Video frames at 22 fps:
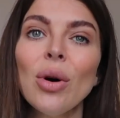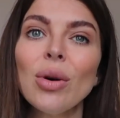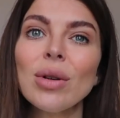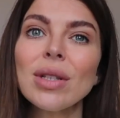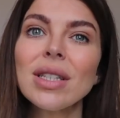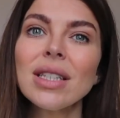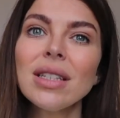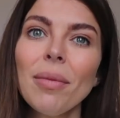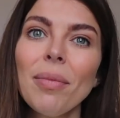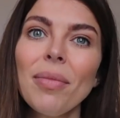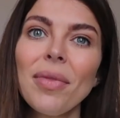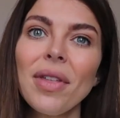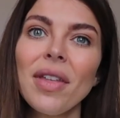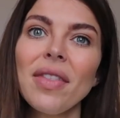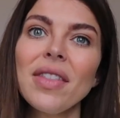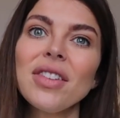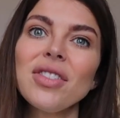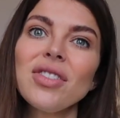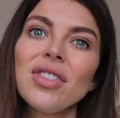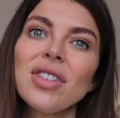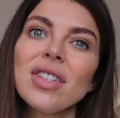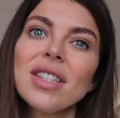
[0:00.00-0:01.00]
or something
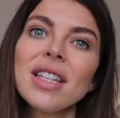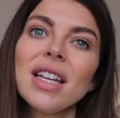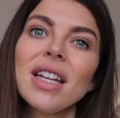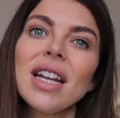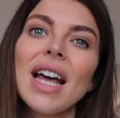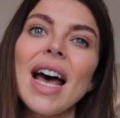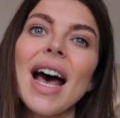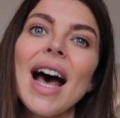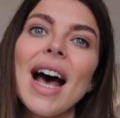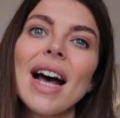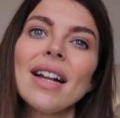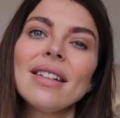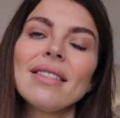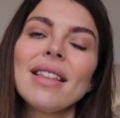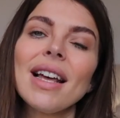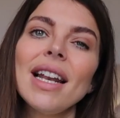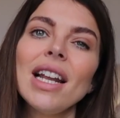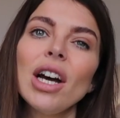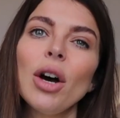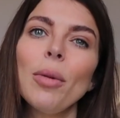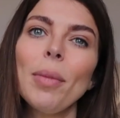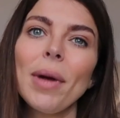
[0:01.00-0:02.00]
that's just going to add
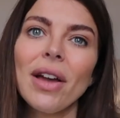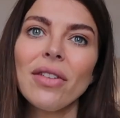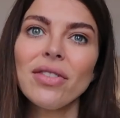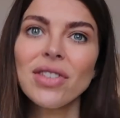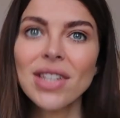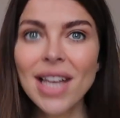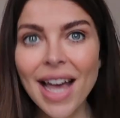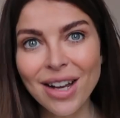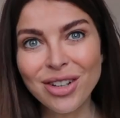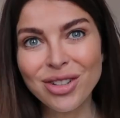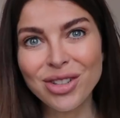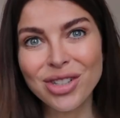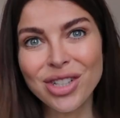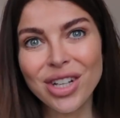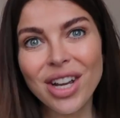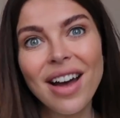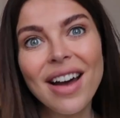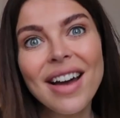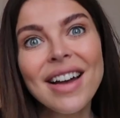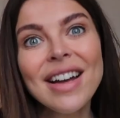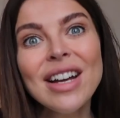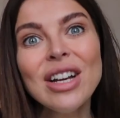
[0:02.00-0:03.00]
that little bit of
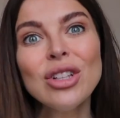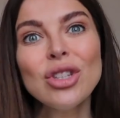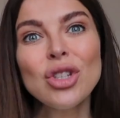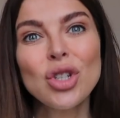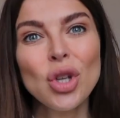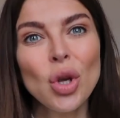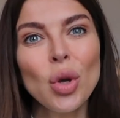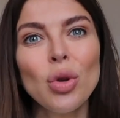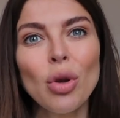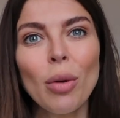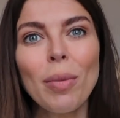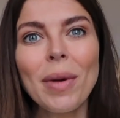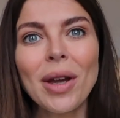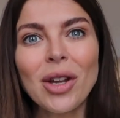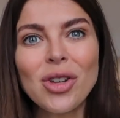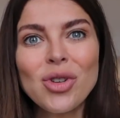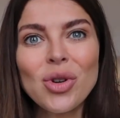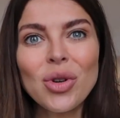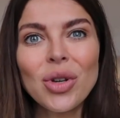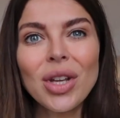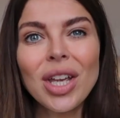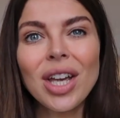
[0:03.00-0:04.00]
texture to your big
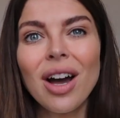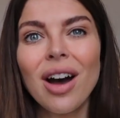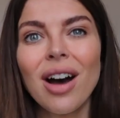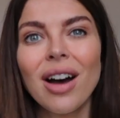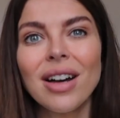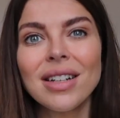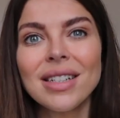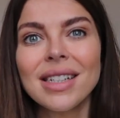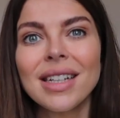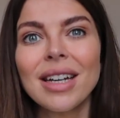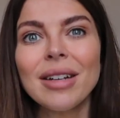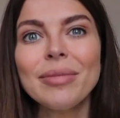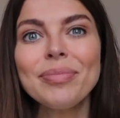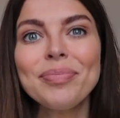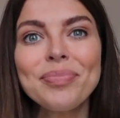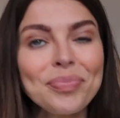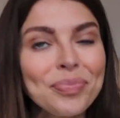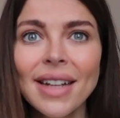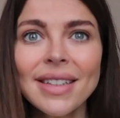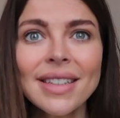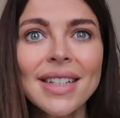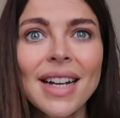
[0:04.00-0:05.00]
chunky cardigan.
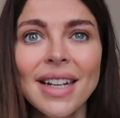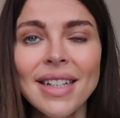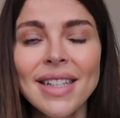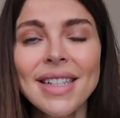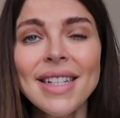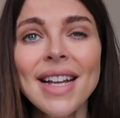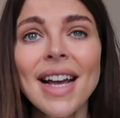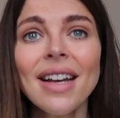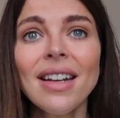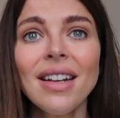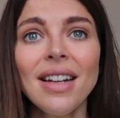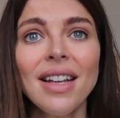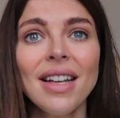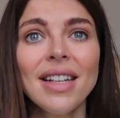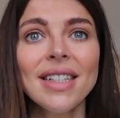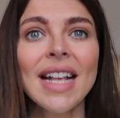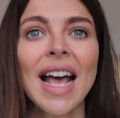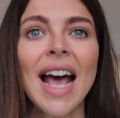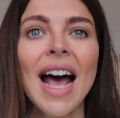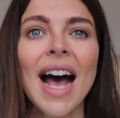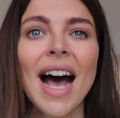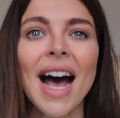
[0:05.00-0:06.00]
Add a nice necklace,
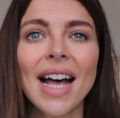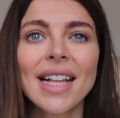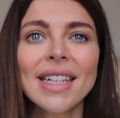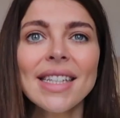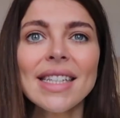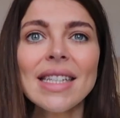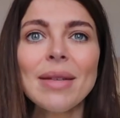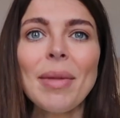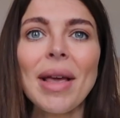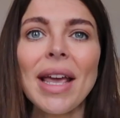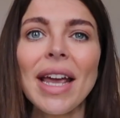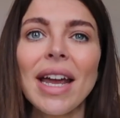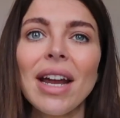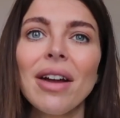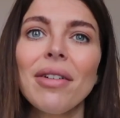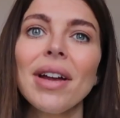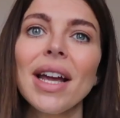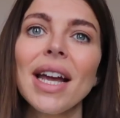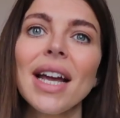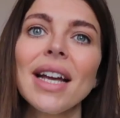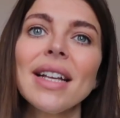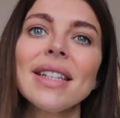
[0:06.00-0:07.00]
add some
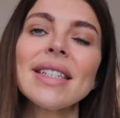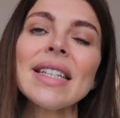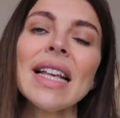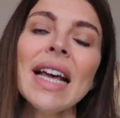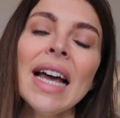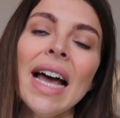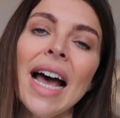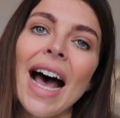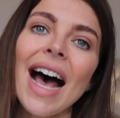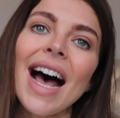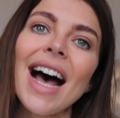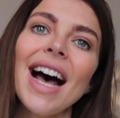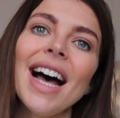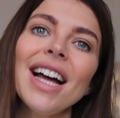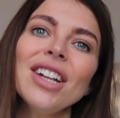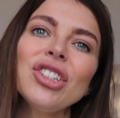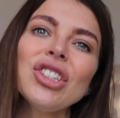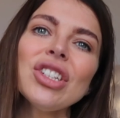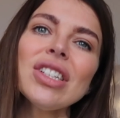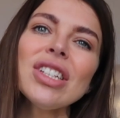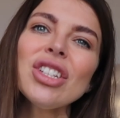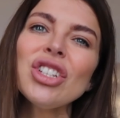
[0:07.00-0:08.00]
earrings,
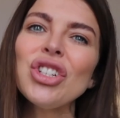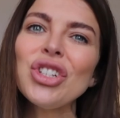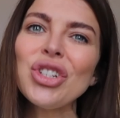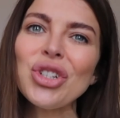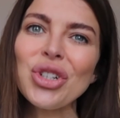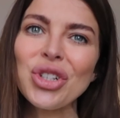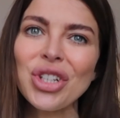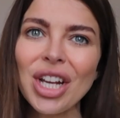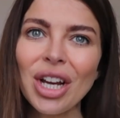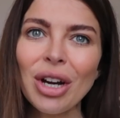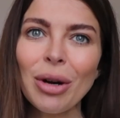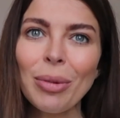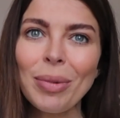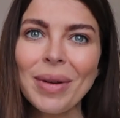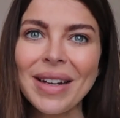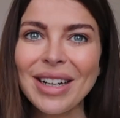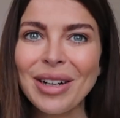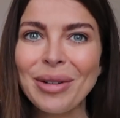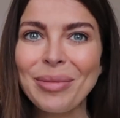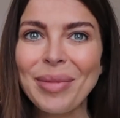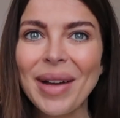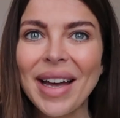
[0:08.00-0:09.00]
and just zhuzh it up a
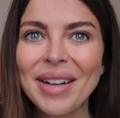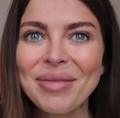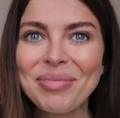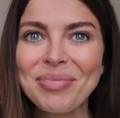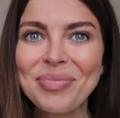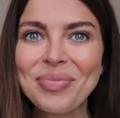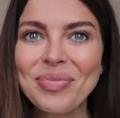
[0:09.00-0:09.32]
little bit.